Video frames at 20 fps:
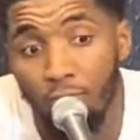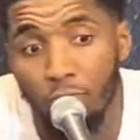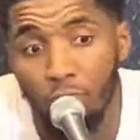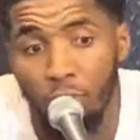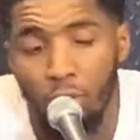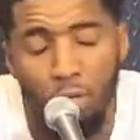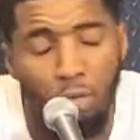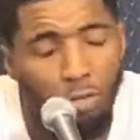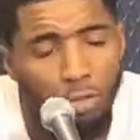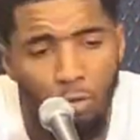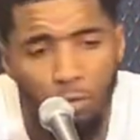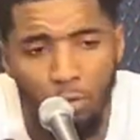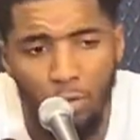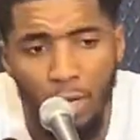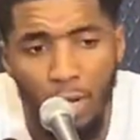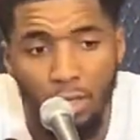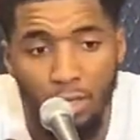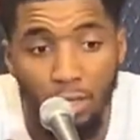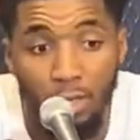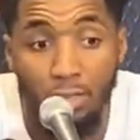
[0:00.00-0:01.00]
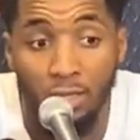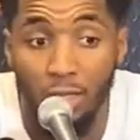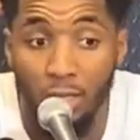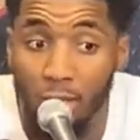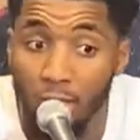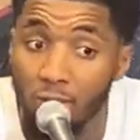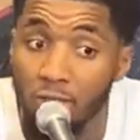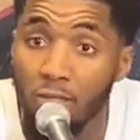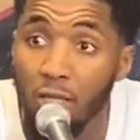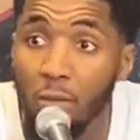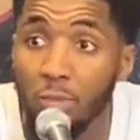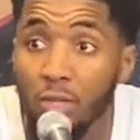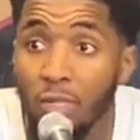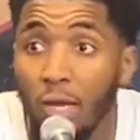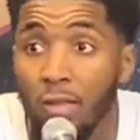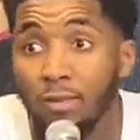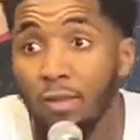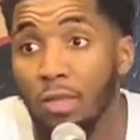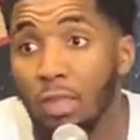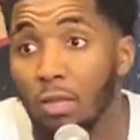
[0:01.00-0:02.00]
We were overreacting because they hit the same
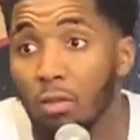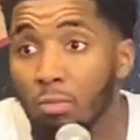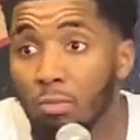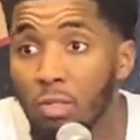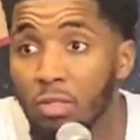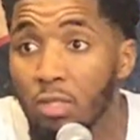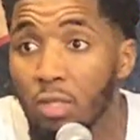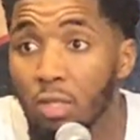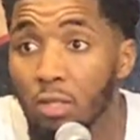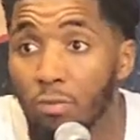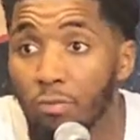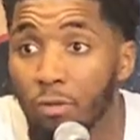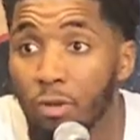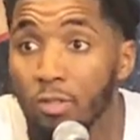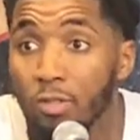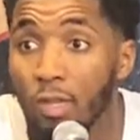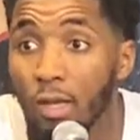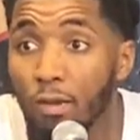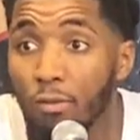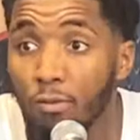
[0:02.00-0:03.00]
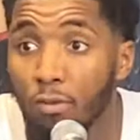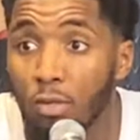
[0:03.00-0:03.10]
shots that they were missing in the first half.